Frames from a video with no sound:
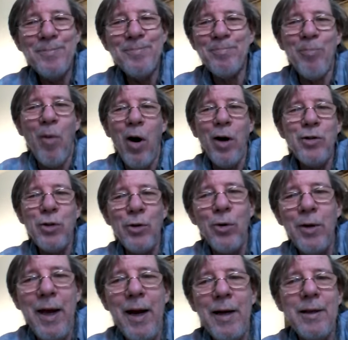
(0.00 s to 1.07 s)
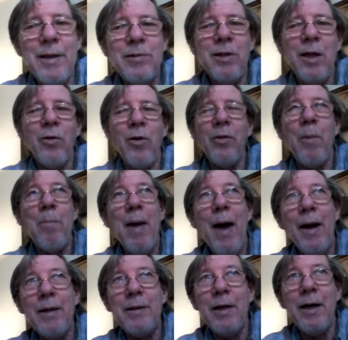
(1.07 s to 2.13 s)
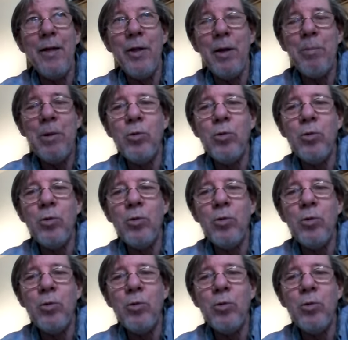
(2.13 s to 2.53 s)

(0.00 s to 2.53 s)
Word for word: marginal candidates that are on the ballot that I think